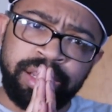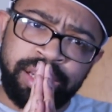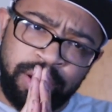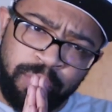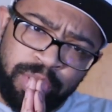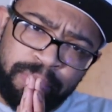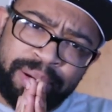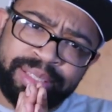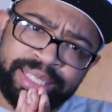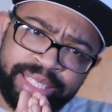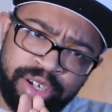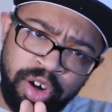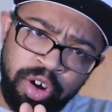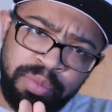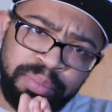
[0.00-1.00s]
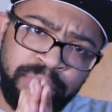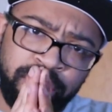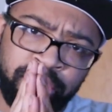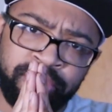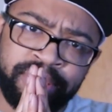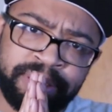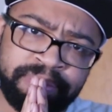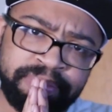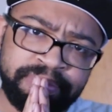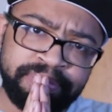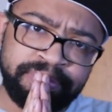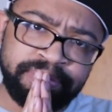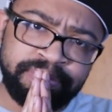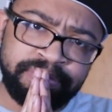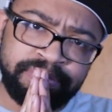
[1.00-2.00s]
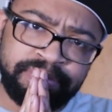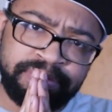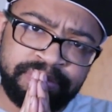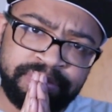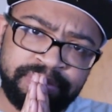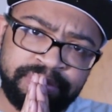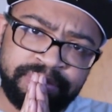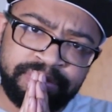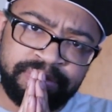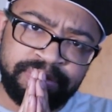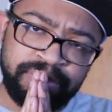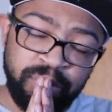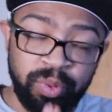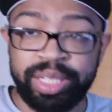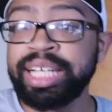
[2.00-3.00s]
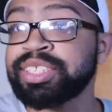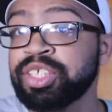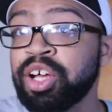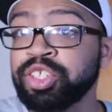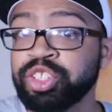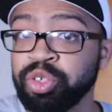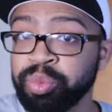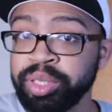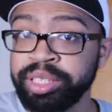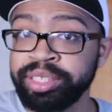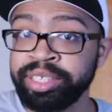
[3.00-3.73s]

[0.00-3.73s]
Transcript: Now what about the alt mode? Well that's also really